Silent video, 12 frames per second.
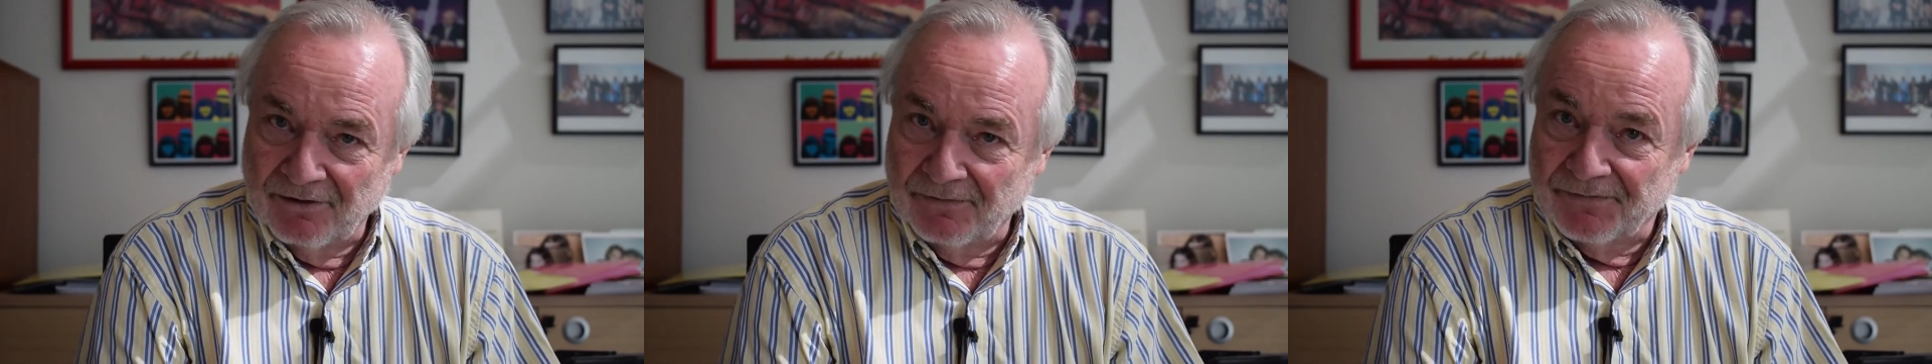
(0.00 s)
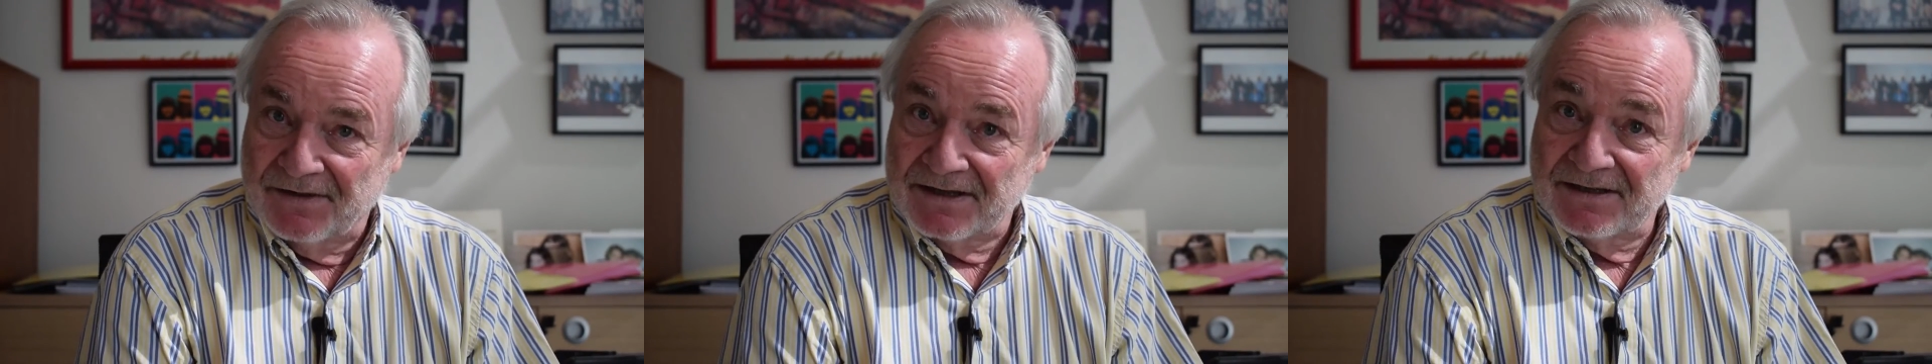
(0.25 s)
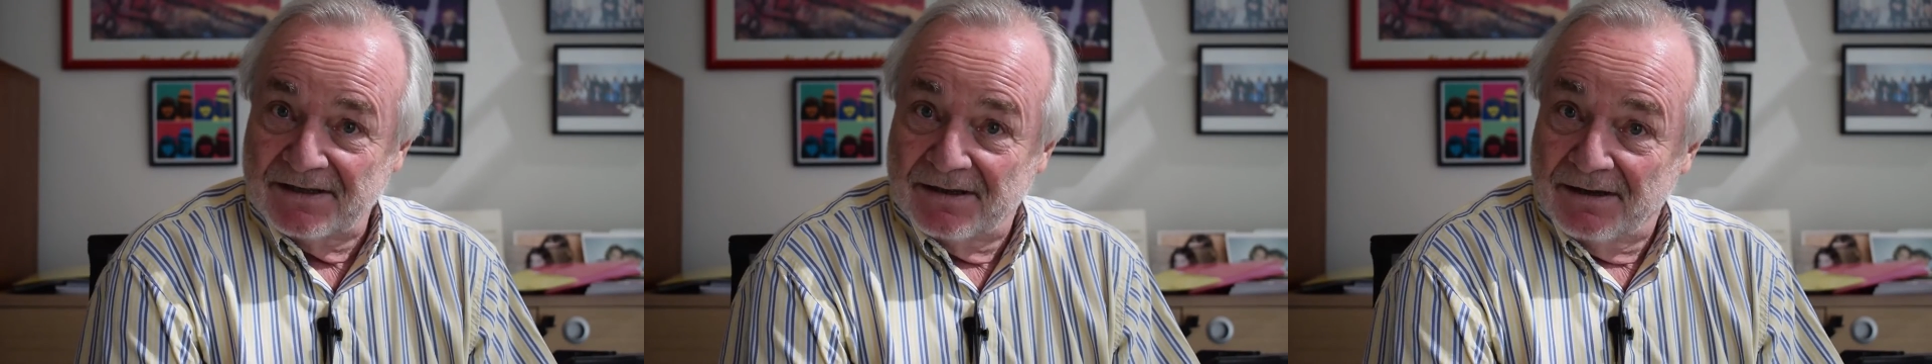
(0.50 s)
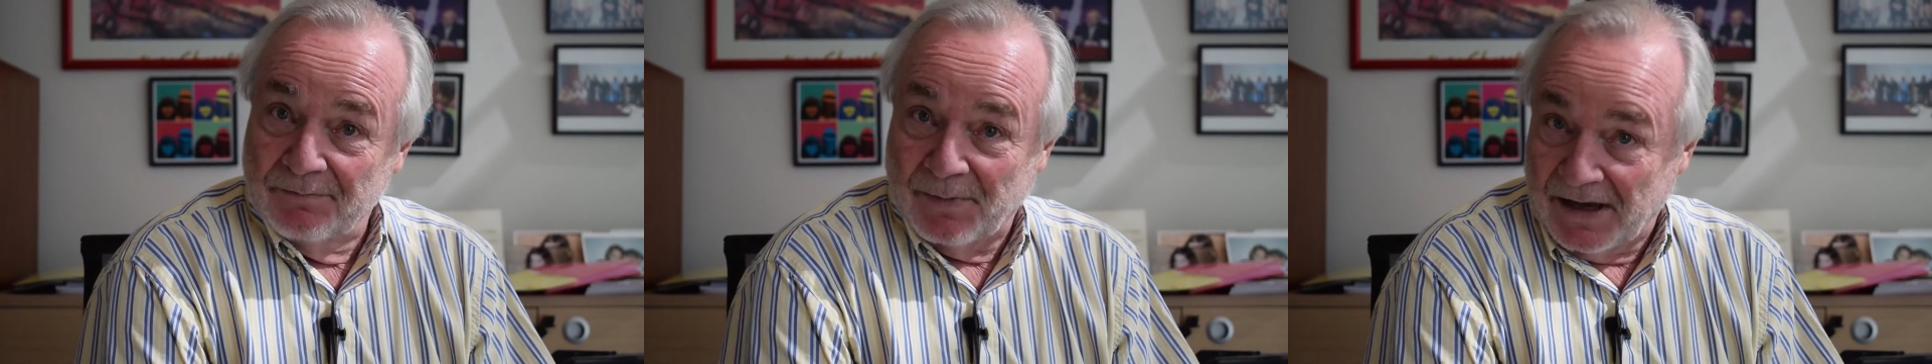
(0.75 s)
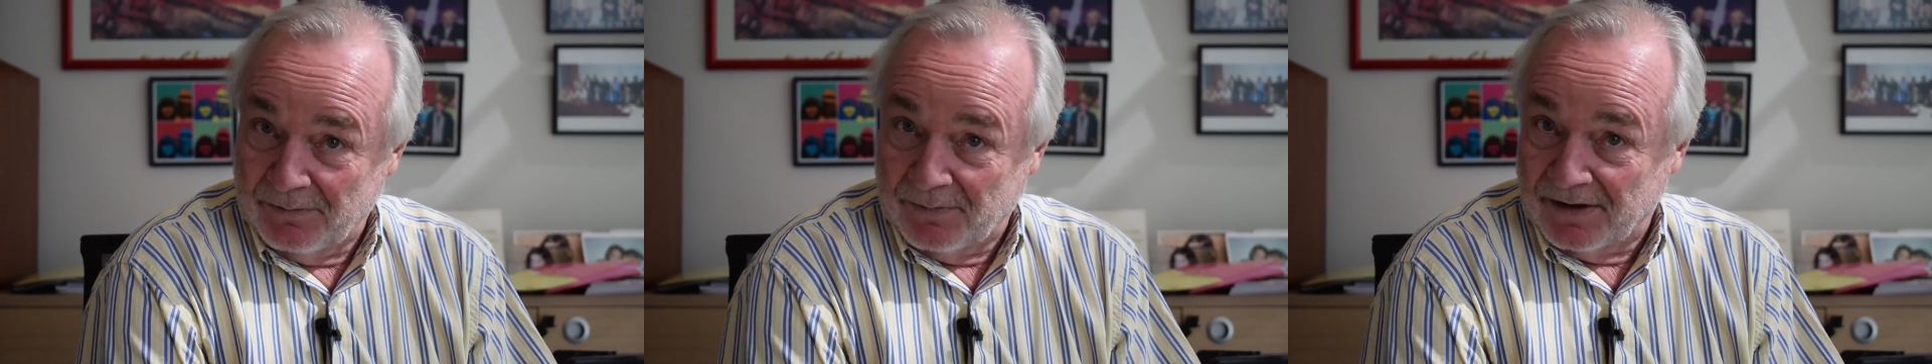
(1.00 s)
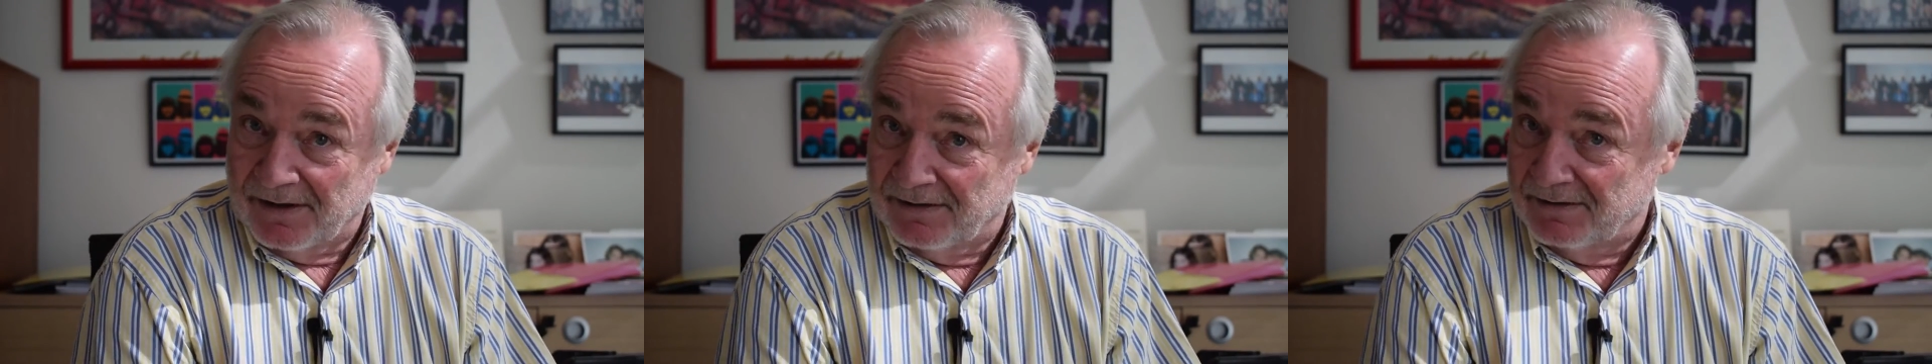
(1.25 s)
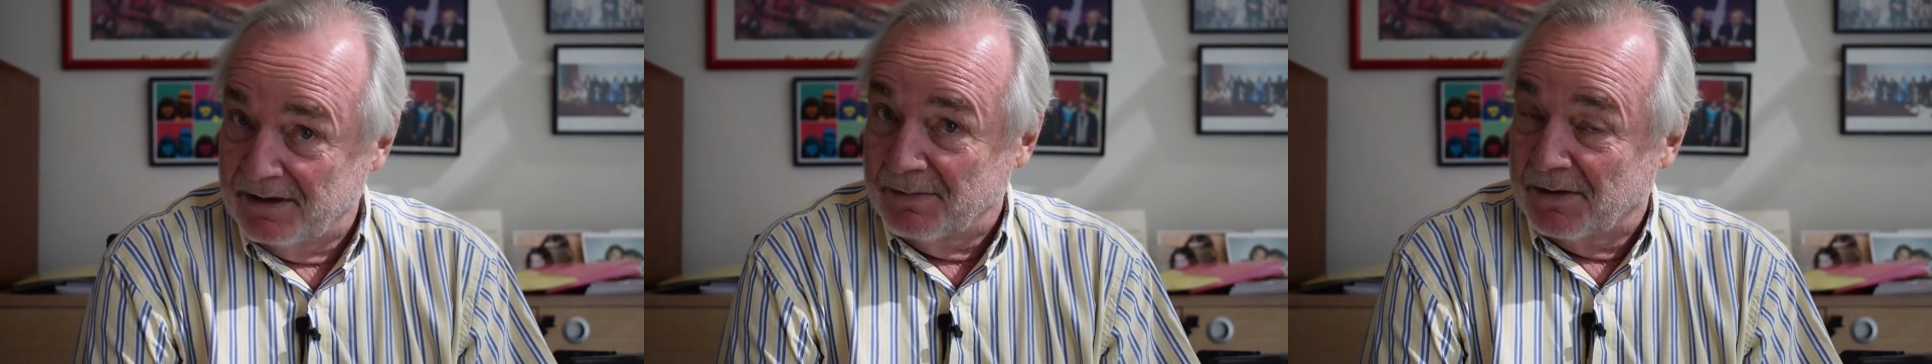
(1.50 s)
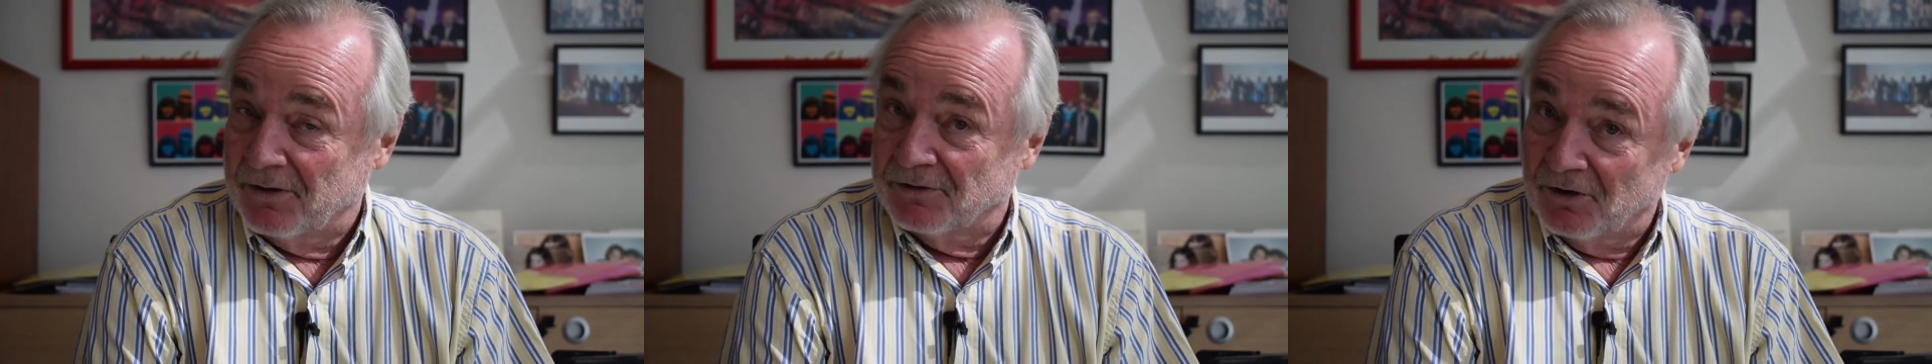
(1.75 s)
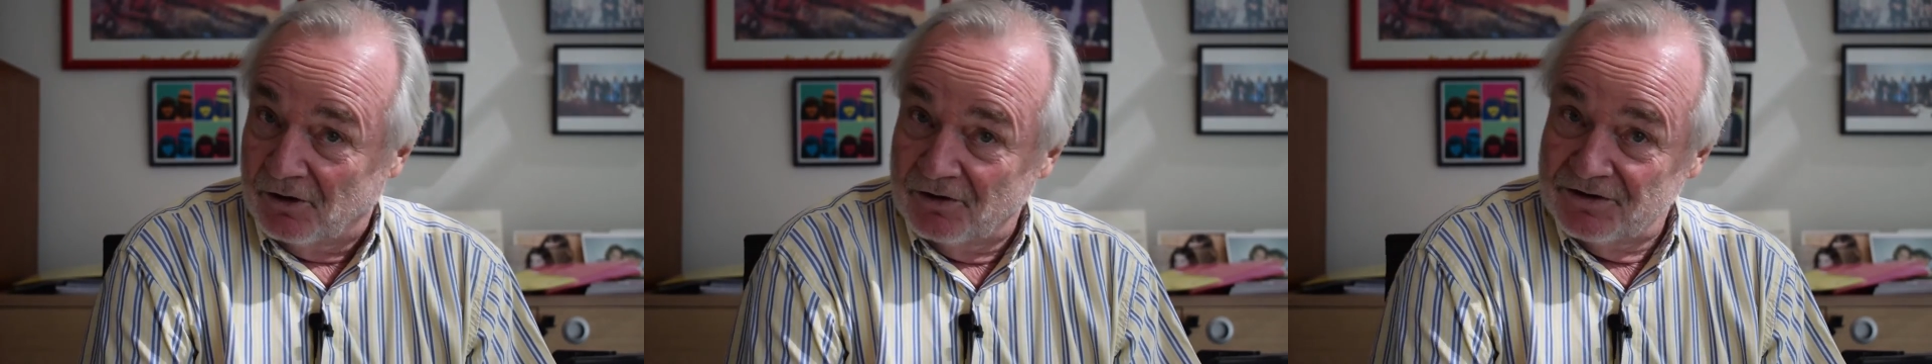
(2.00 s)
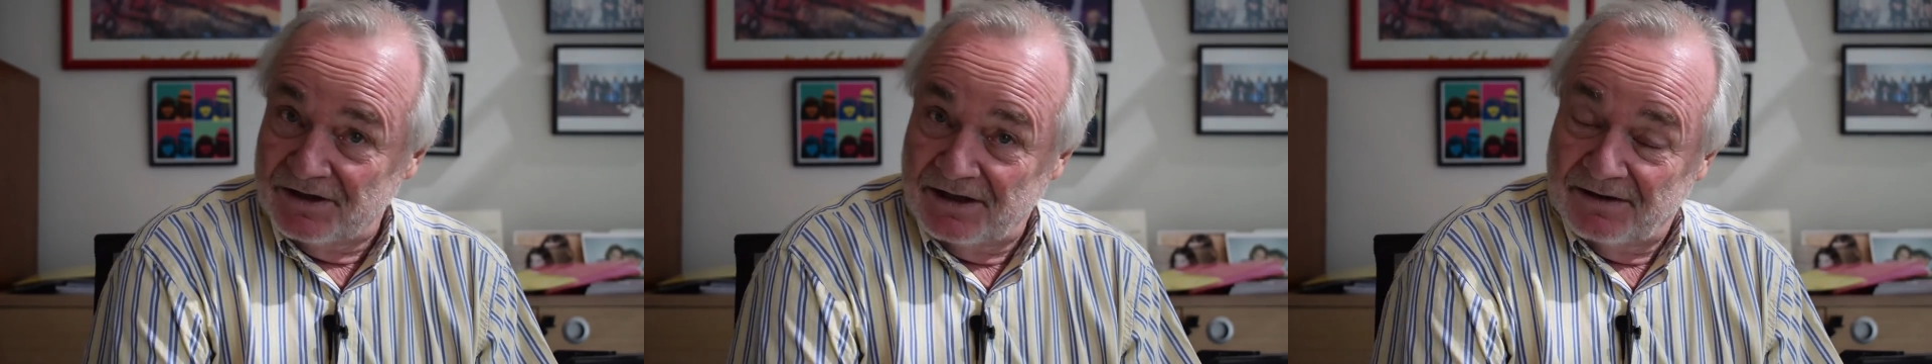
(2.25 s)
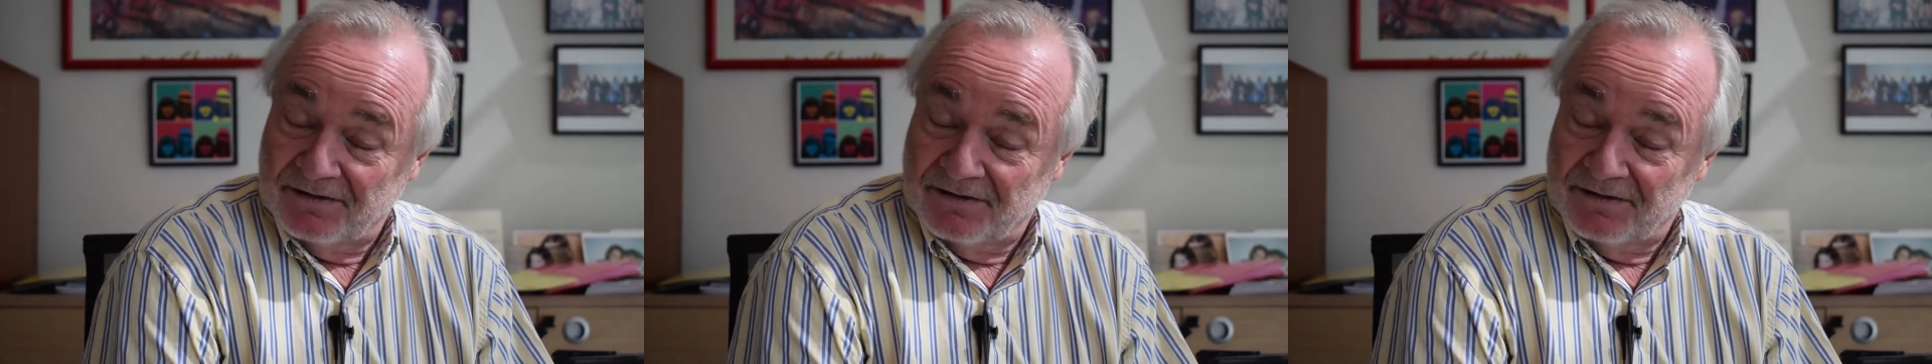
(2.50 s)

of this paper, the methodology,